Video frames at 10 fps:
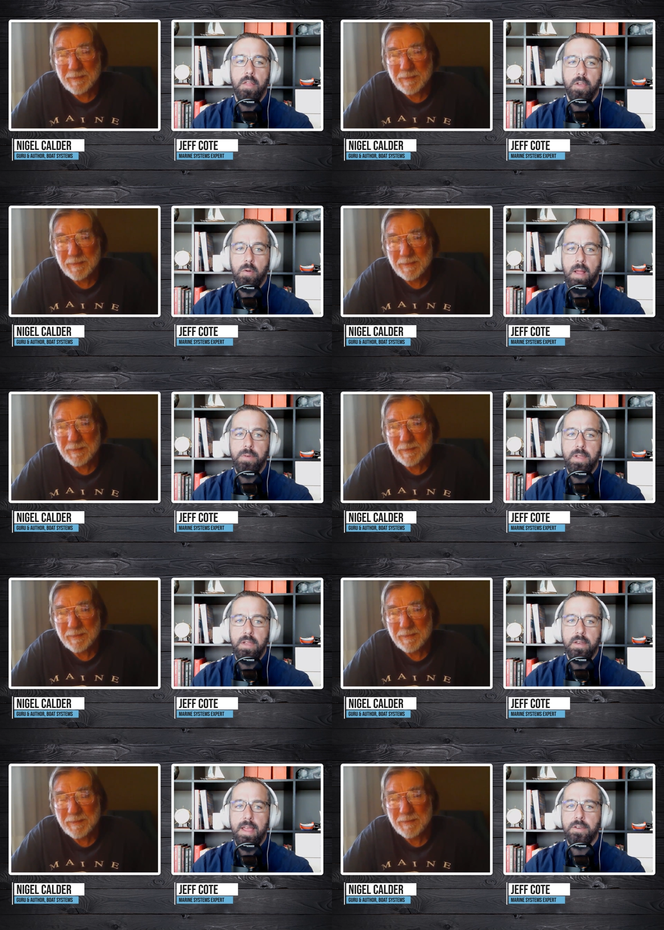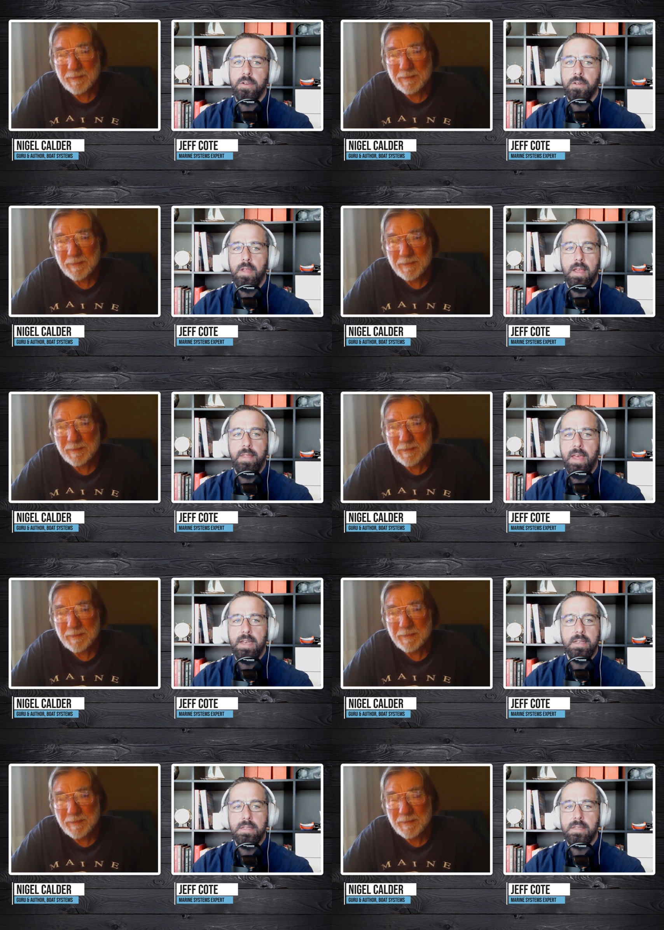Speaker 1: on the grounding connector.
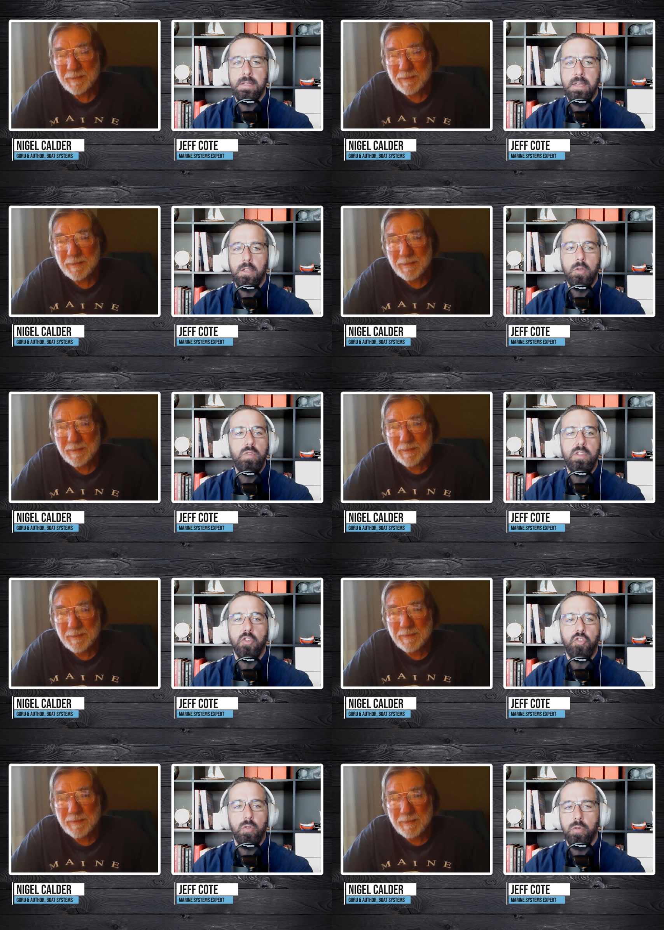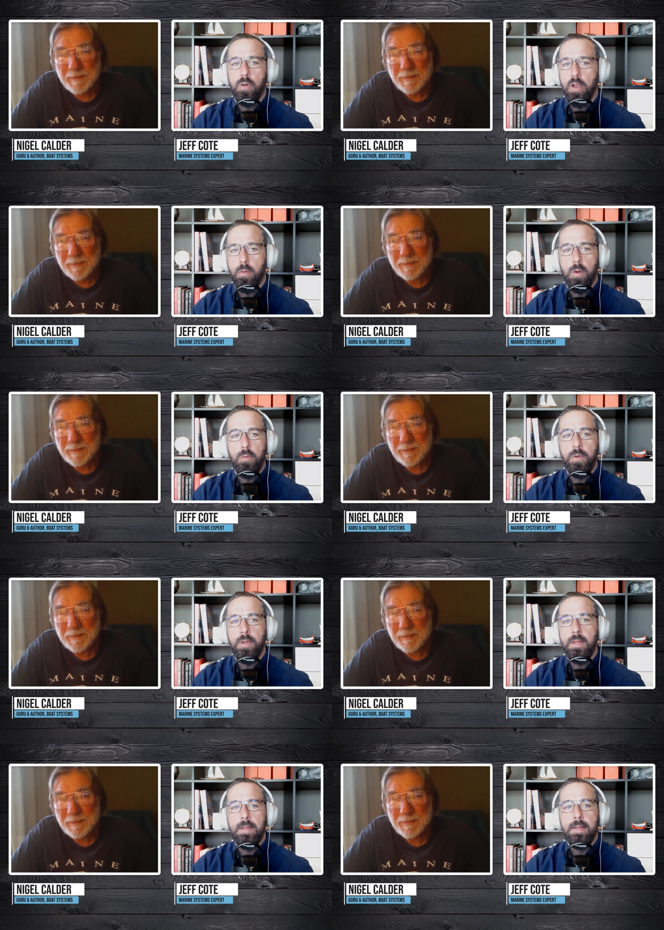That is losing the shoulder on a
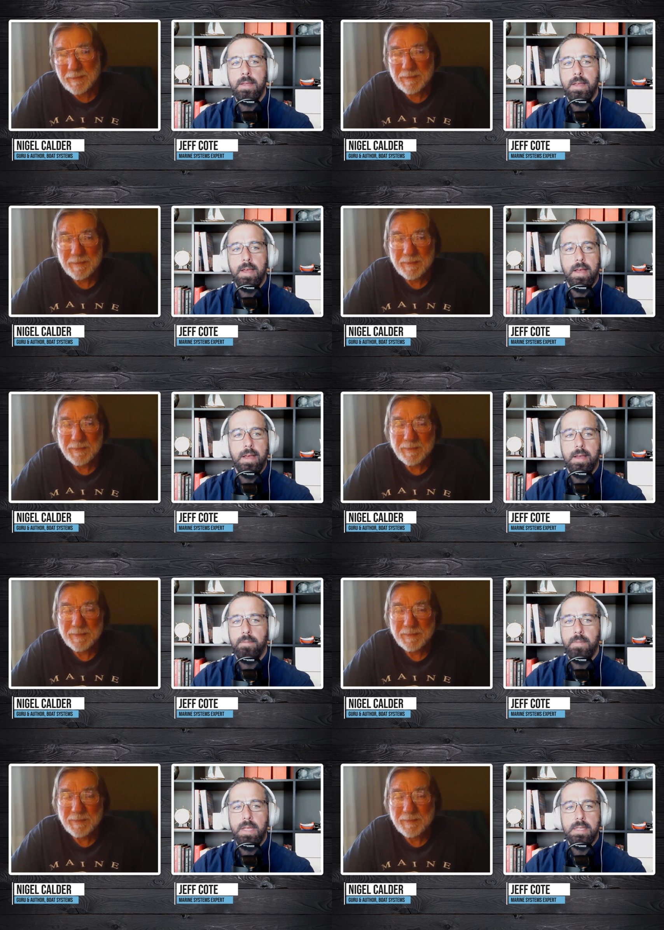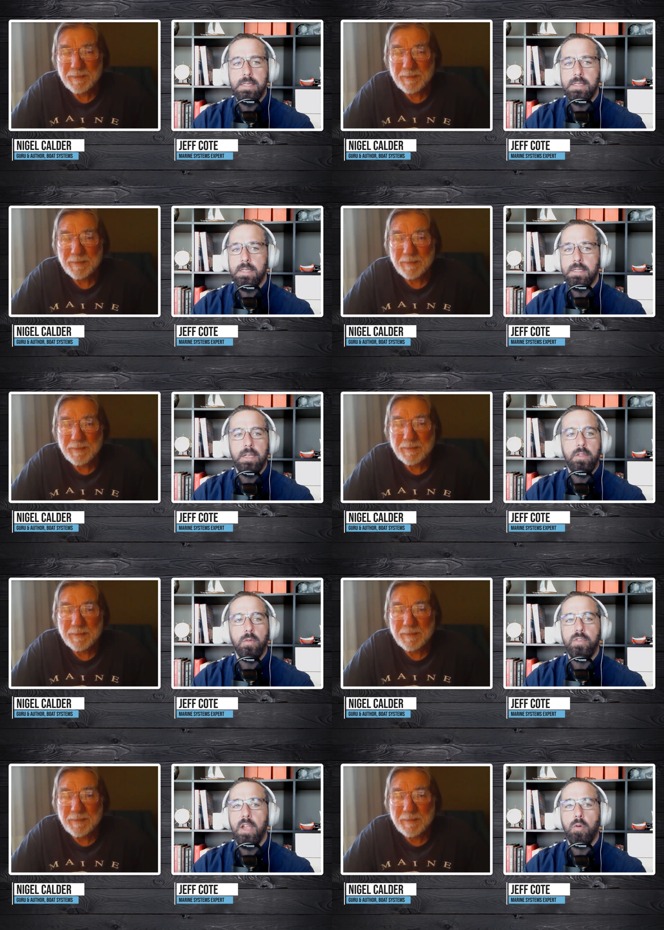road. It's like
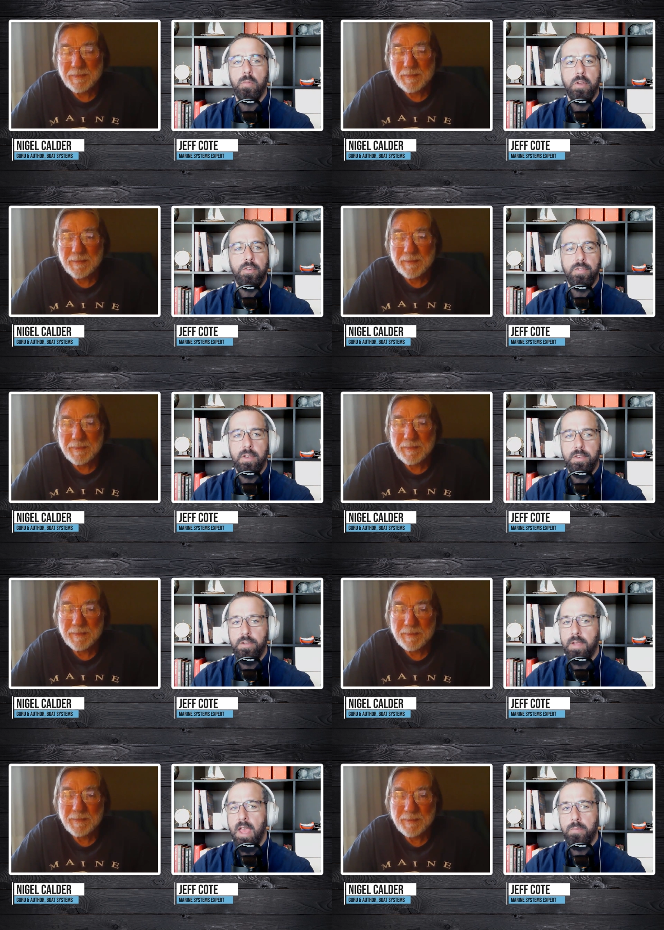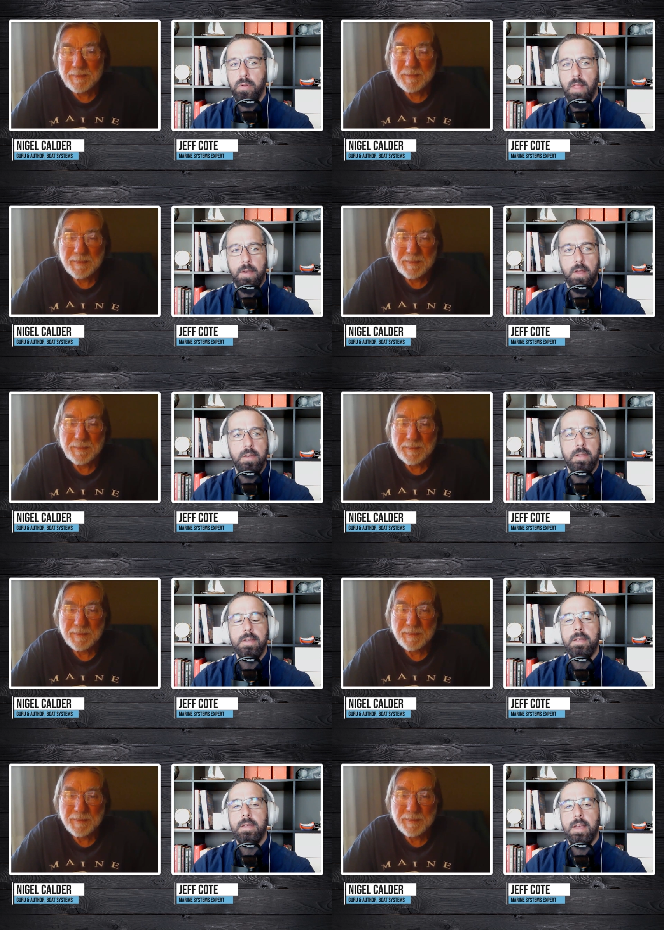those narrow bridges that you can't pull out on.
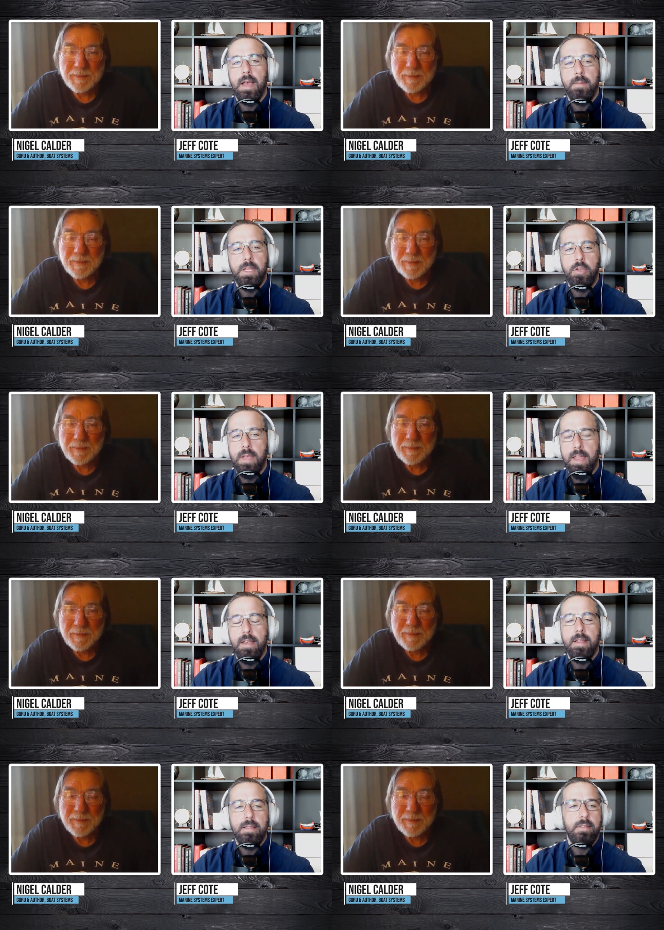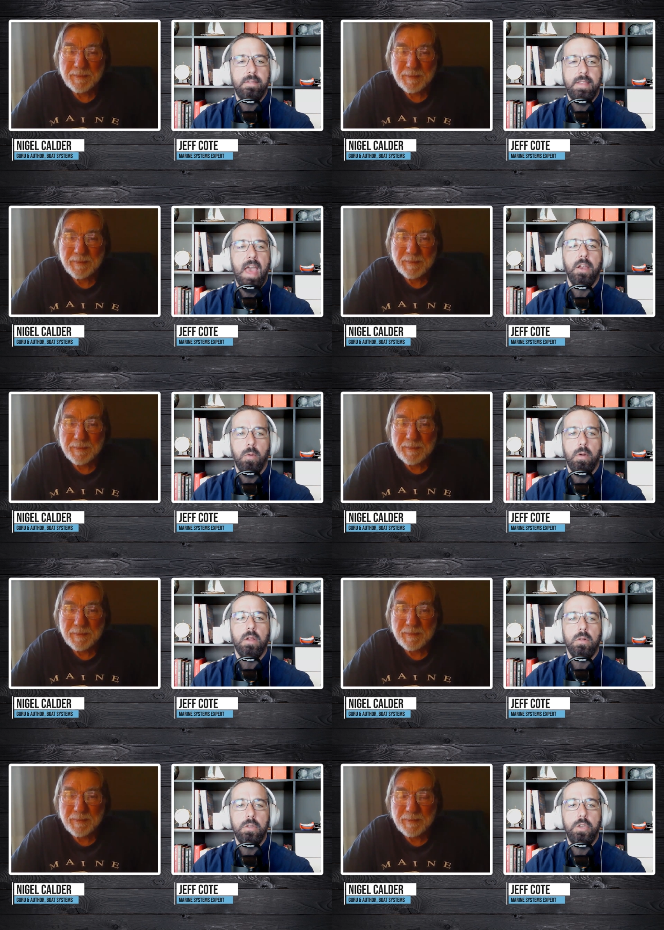I mean, this
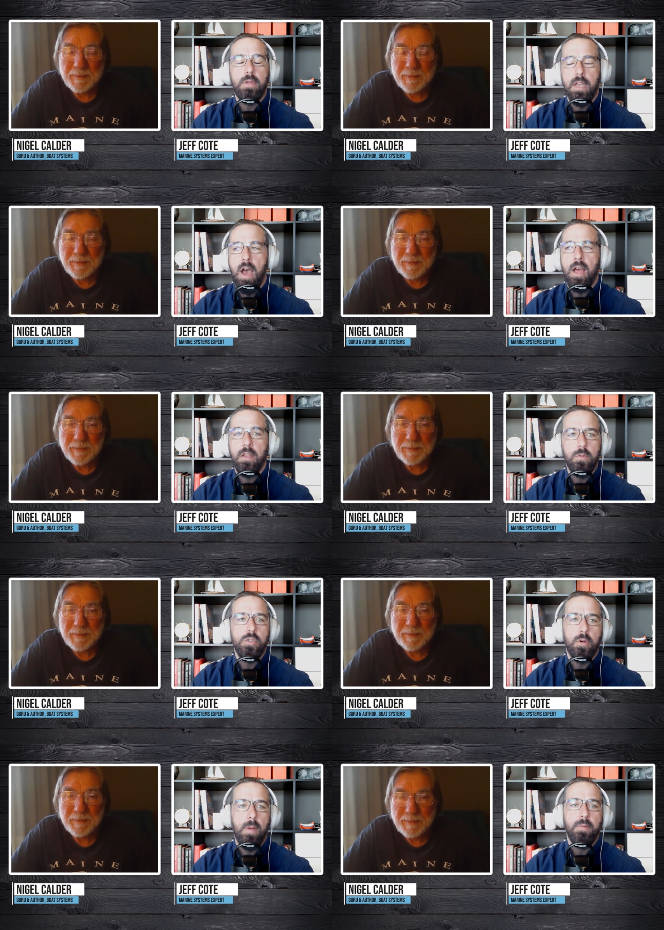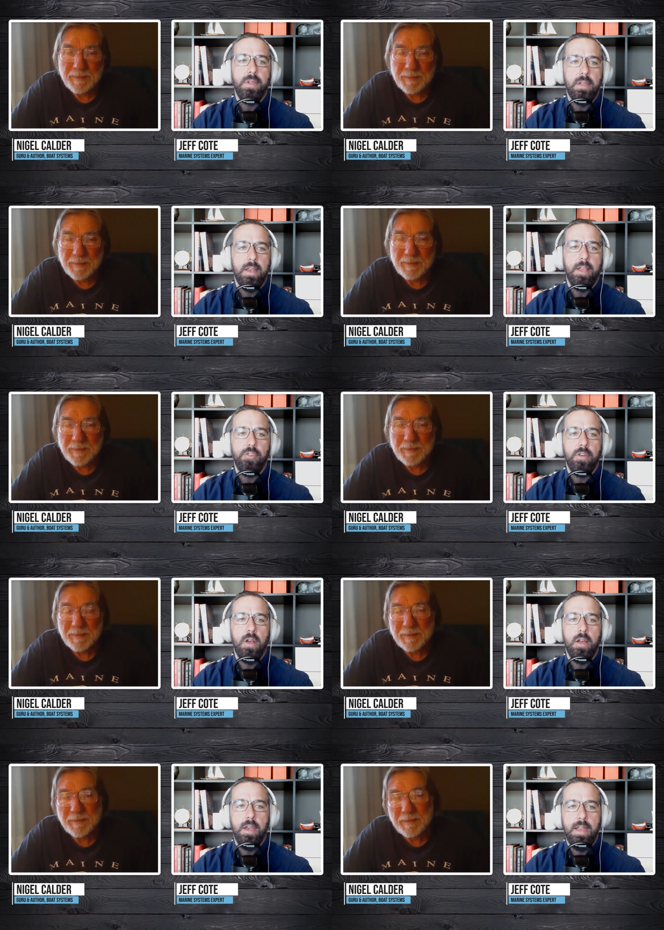categorical, you cannot lose your grounding
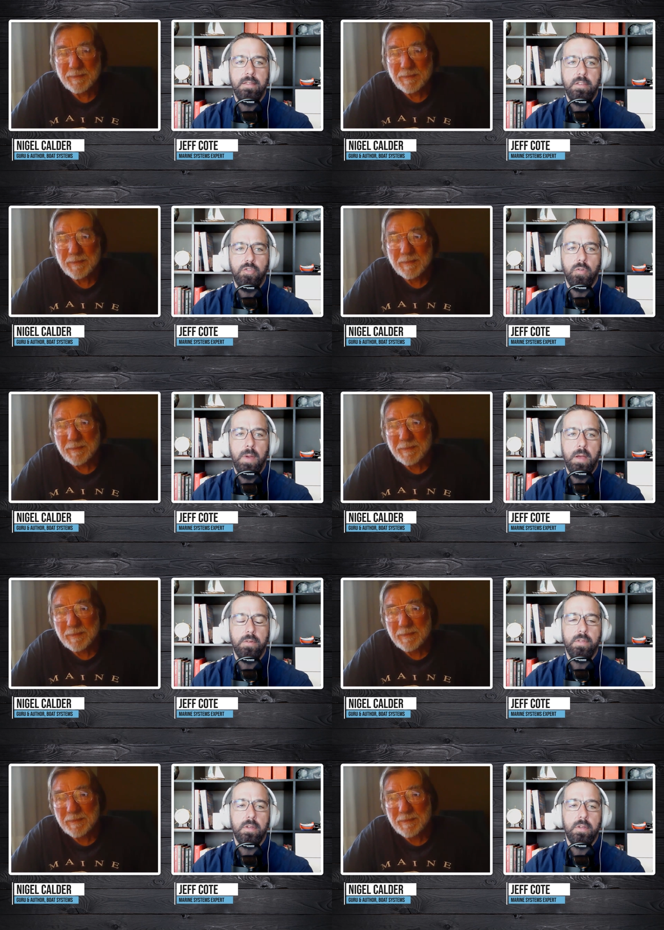connection on an AC shore power